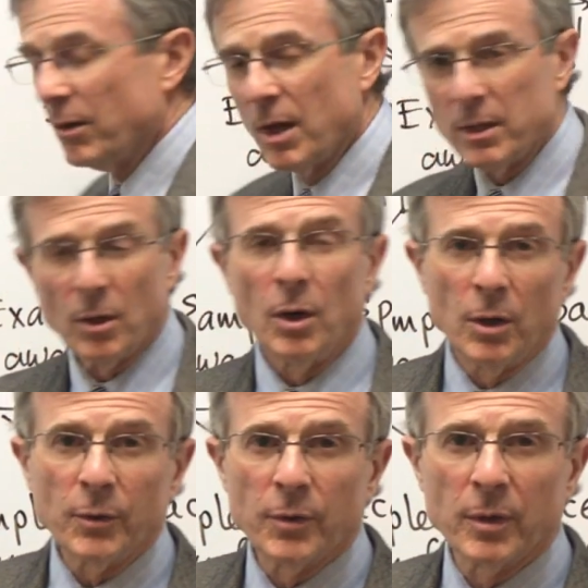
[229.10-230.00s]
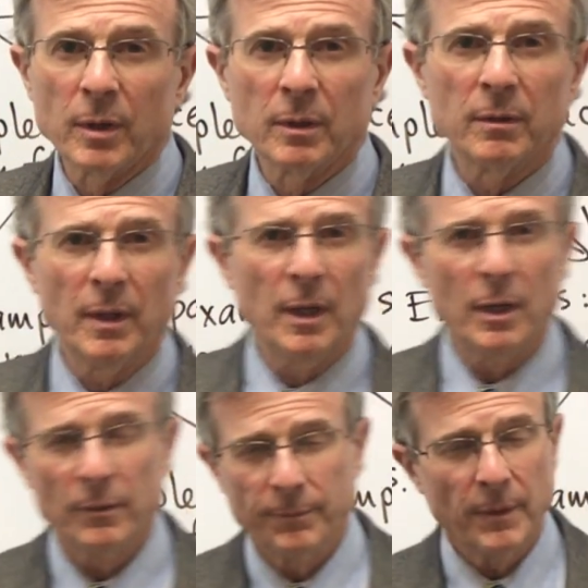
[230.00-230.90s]
on Earth, there
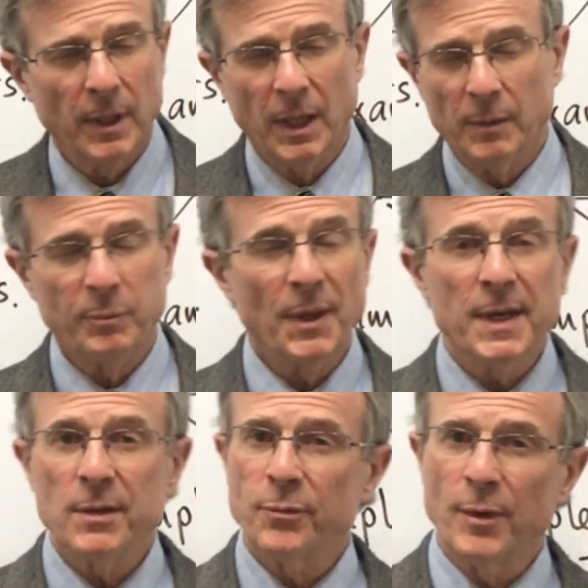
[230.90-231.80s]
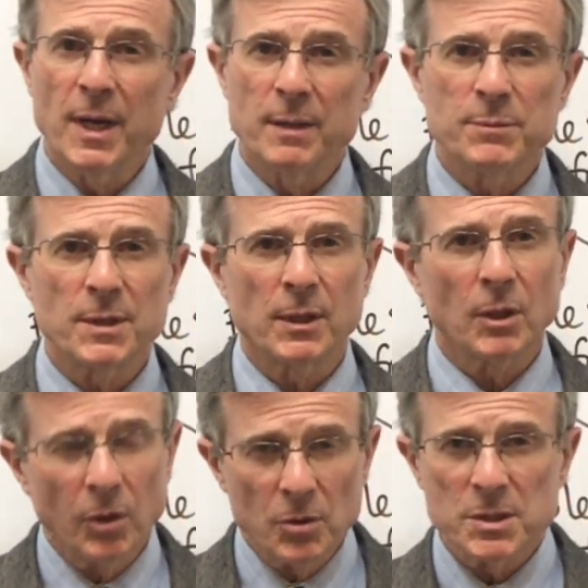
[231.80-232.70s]
are uh, plenty of frames that are
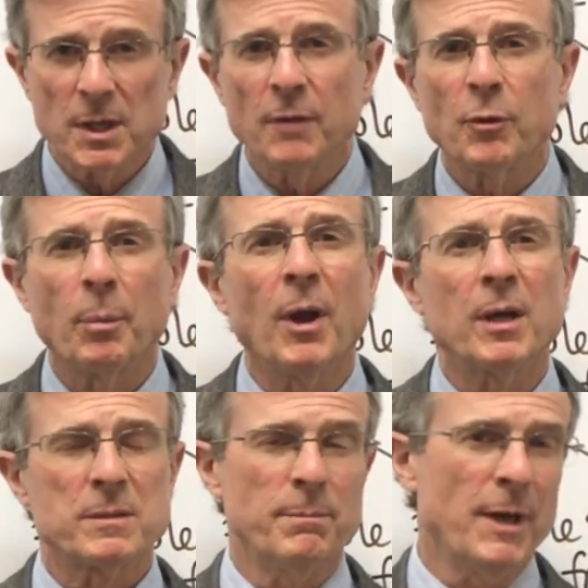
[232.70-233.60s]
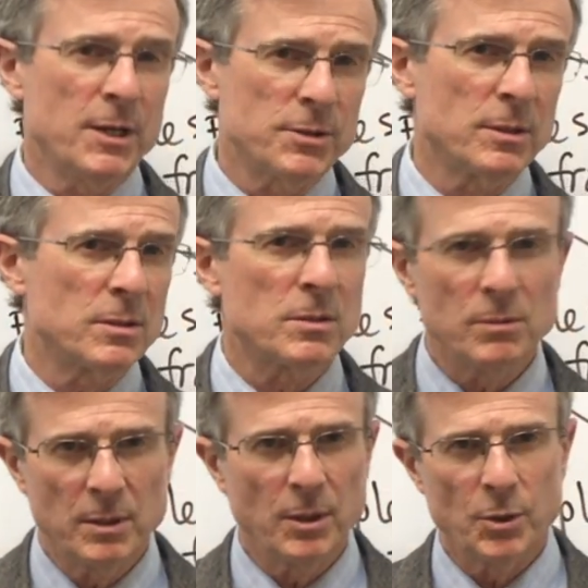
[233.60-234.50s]
close enough approximations to
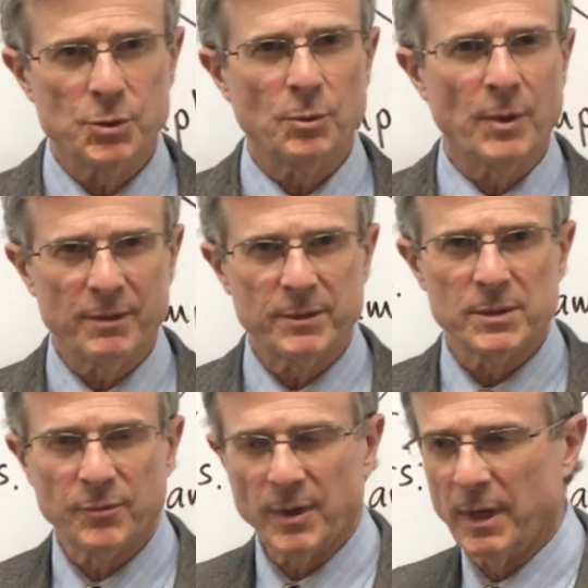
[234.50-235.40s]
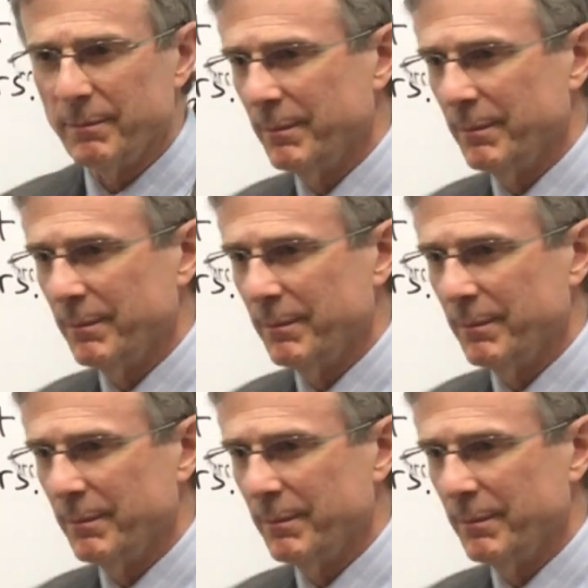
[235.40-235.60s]
an inertial reference frame.